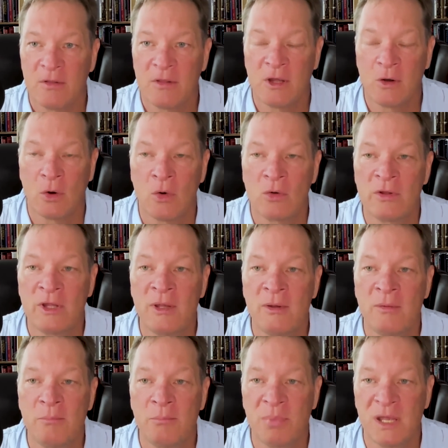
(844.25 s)
The
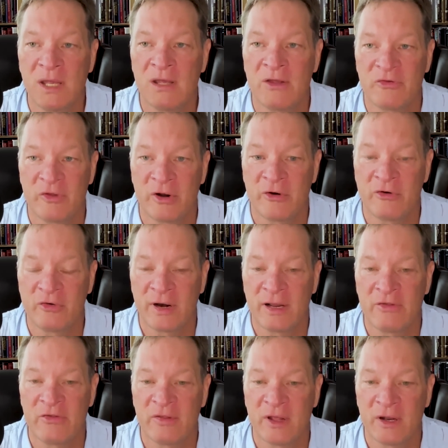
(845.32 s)
only beings that are
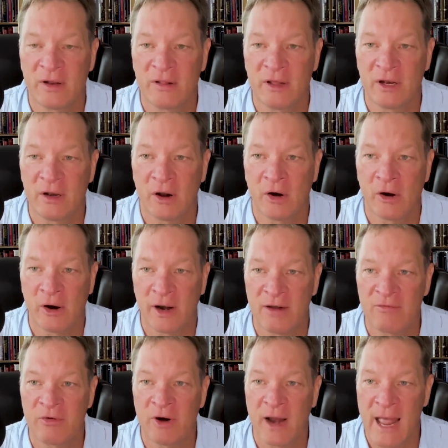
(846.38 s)
that are
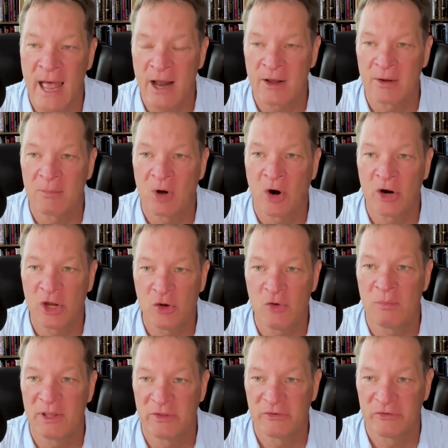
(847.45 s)
ever Adam are
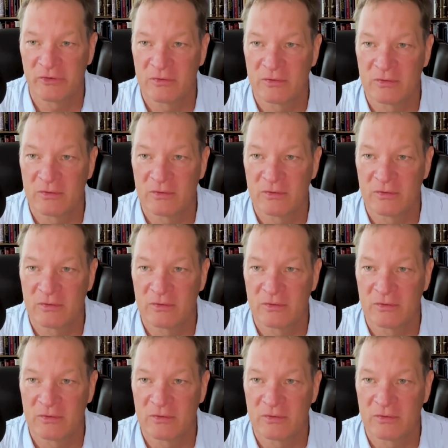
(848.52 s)
humans.